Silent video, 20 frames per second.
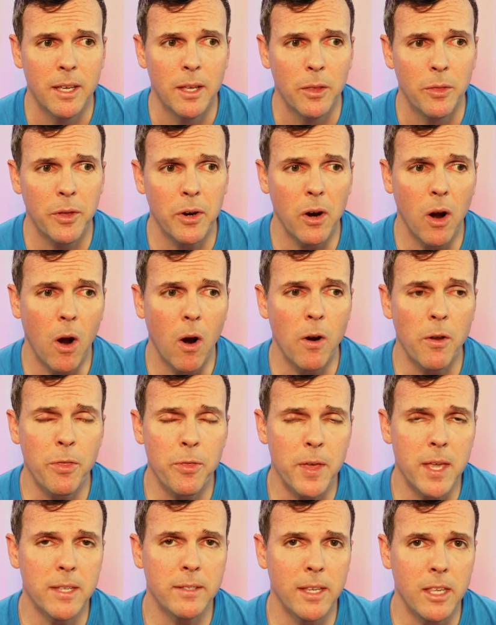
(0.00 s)
there are
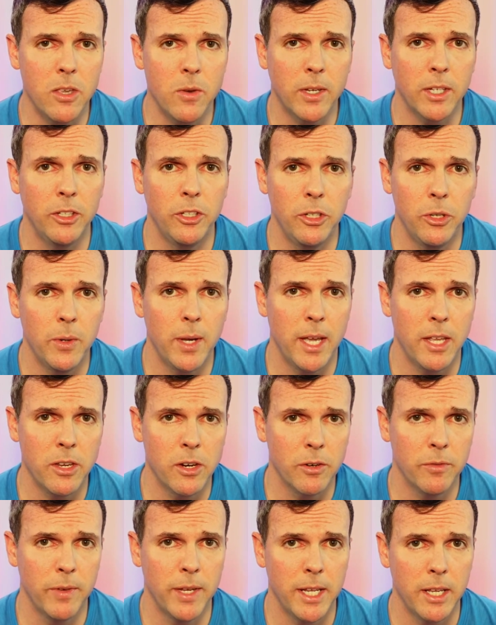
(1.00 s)
things that you can do in
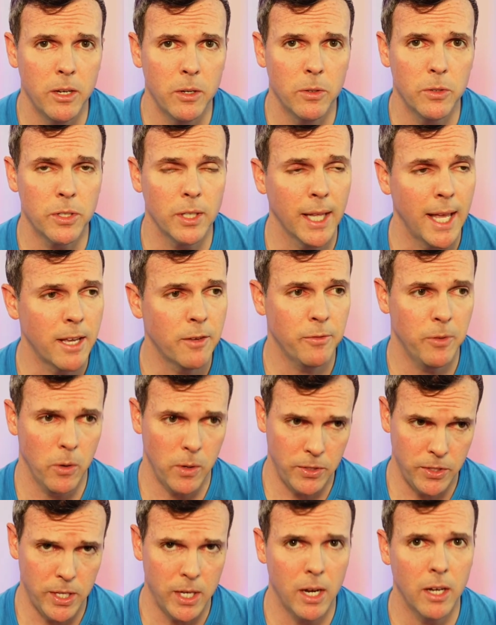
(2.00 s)
your videos, like
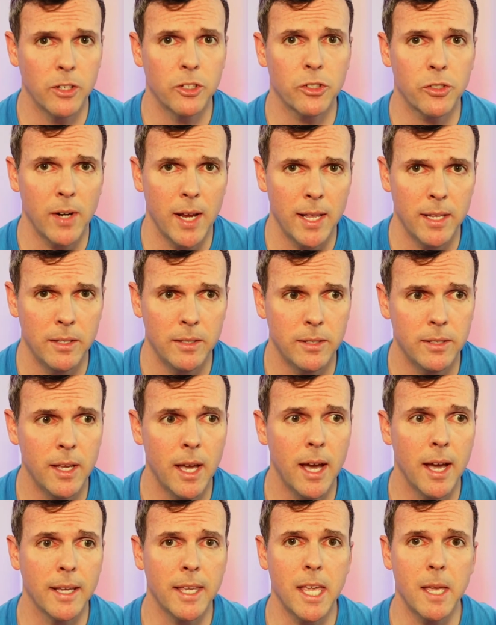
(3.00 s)
focusing on trends,
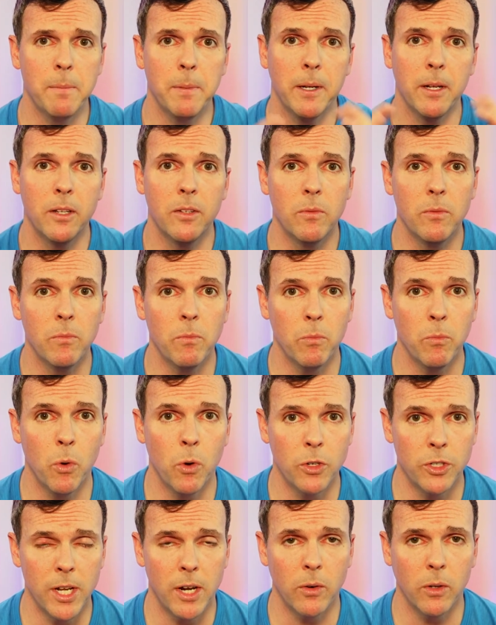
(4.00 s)
keeping a
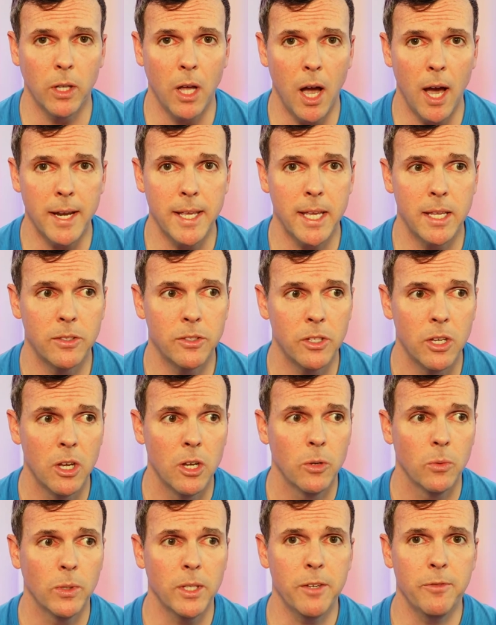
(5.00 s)
more general audience,
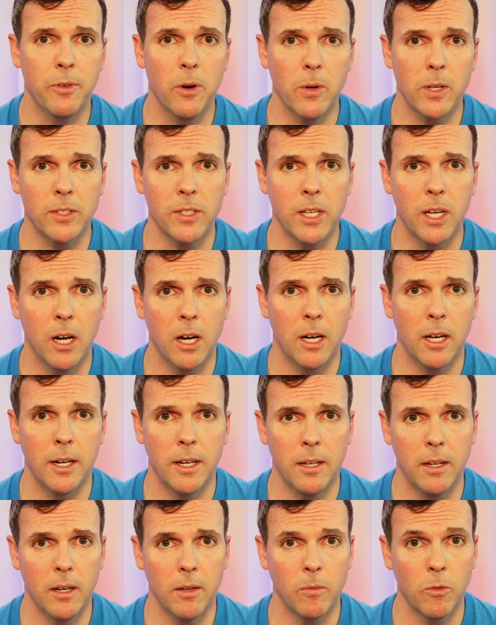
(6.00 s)
really focusing
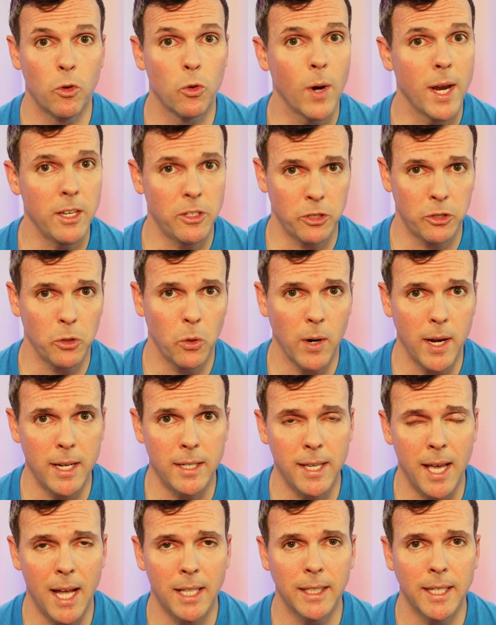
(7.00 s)
on great
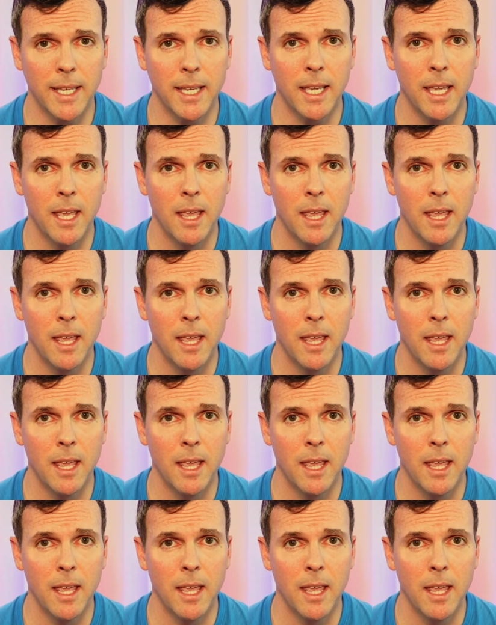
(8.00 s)
storytelling.